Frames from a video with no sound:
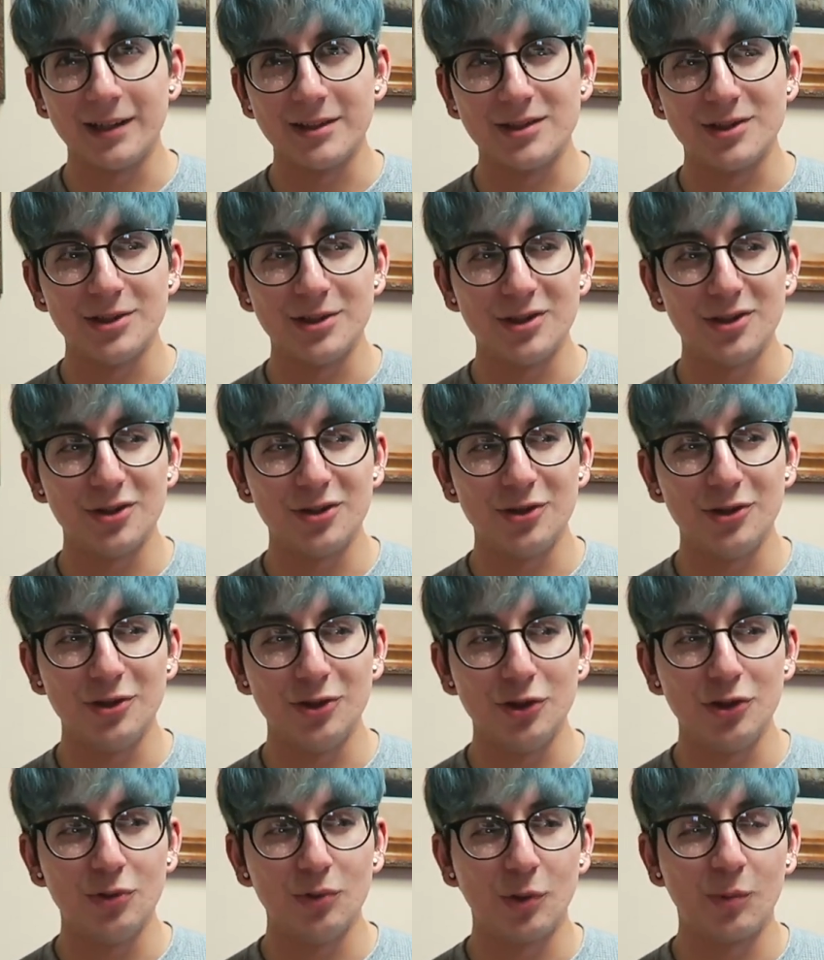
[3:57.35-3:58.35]
Because
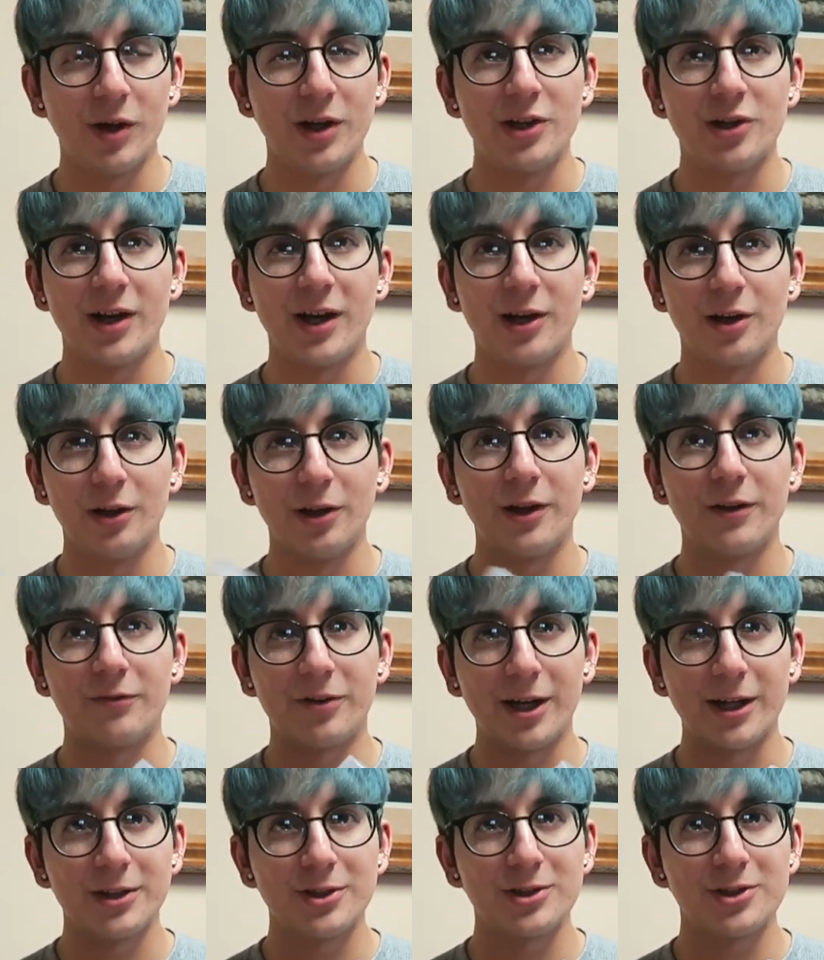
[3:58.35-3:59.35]
you would want your hair to look
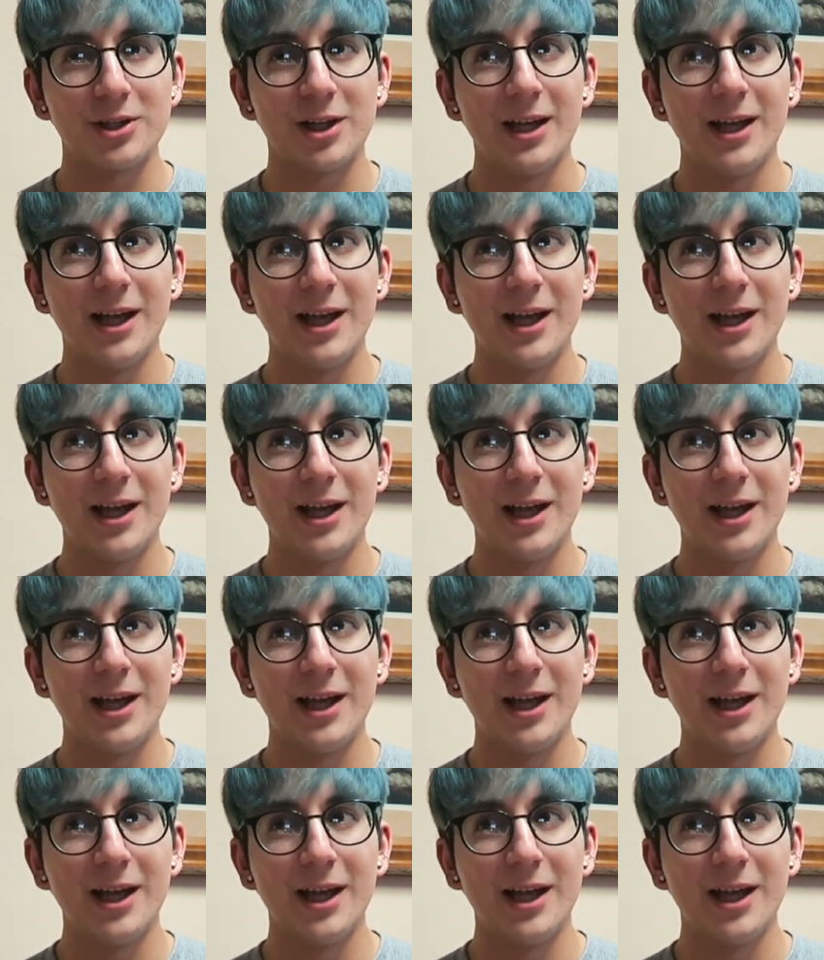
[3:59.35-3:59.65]
fresh,